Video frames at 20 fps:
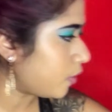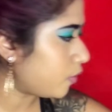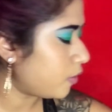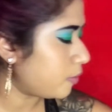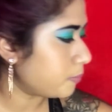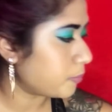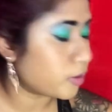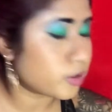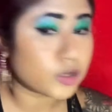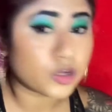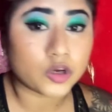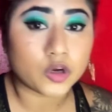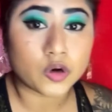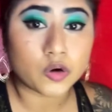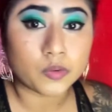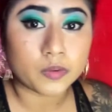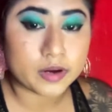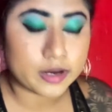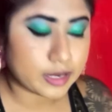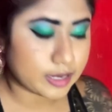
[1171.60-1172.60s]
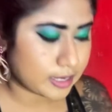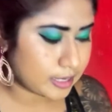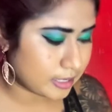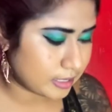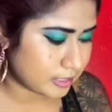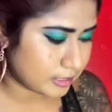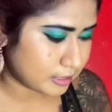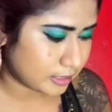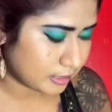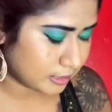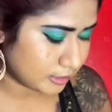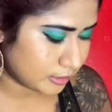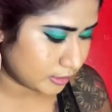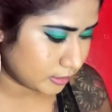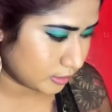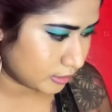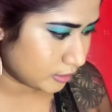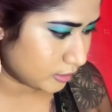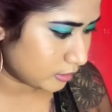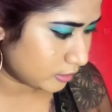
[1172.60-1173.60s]
I'm gonna go ahead
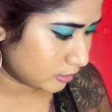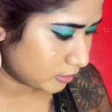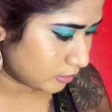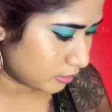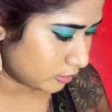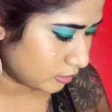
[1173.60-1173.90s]
and